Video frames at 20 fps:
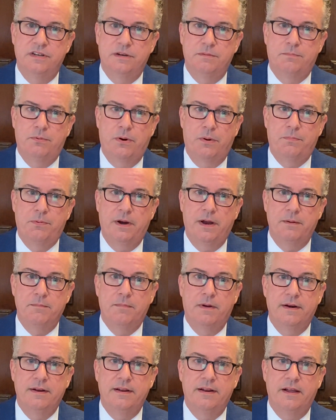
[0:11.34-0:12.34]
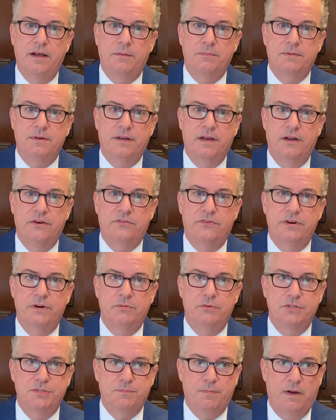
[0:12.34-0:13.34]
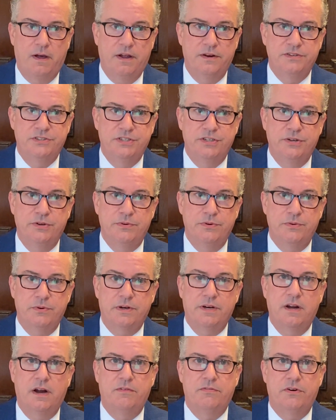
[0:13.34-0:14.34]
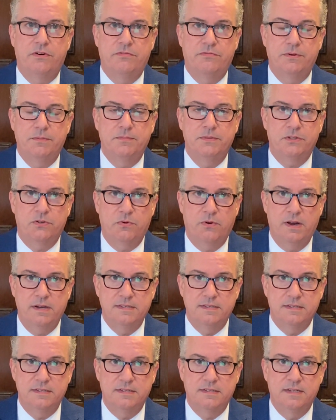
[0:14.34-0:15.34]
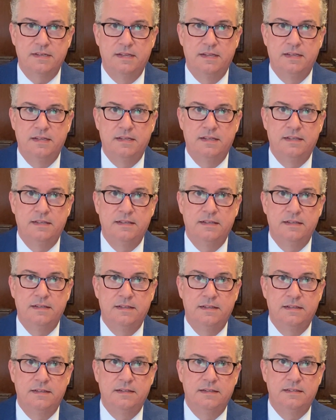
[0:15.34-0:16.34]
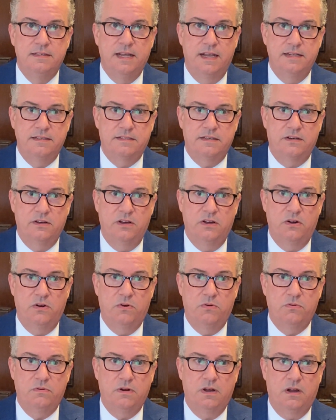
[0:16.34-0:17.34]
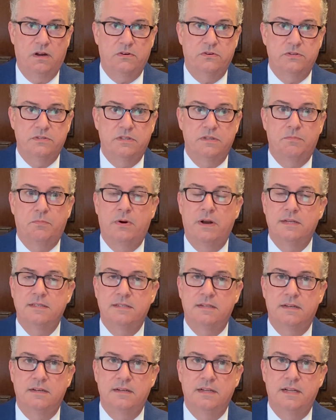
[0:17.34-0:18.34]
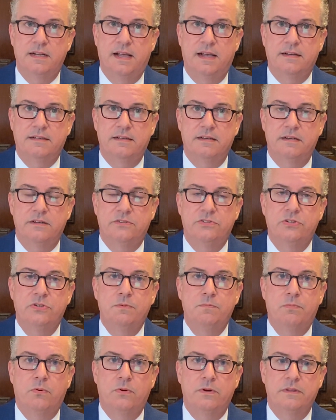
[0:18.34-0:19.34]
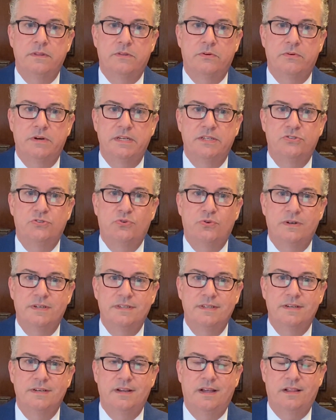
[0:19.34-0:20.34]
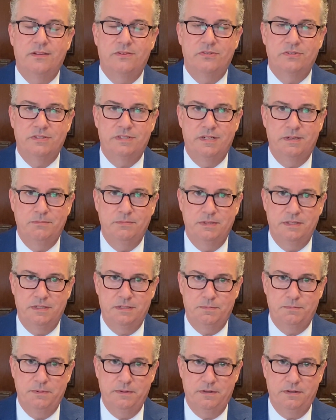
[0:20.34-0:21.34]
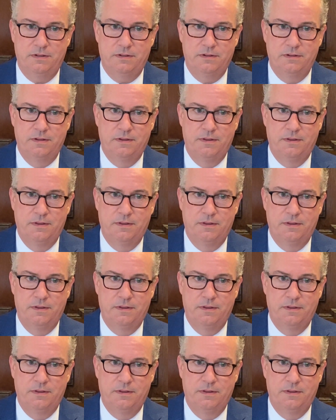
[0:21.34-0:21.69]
and appropriate money to help the country respond to and recover from the crisis. Days ago, Congress and the President enacted a $2.3 trillion stimulus bill,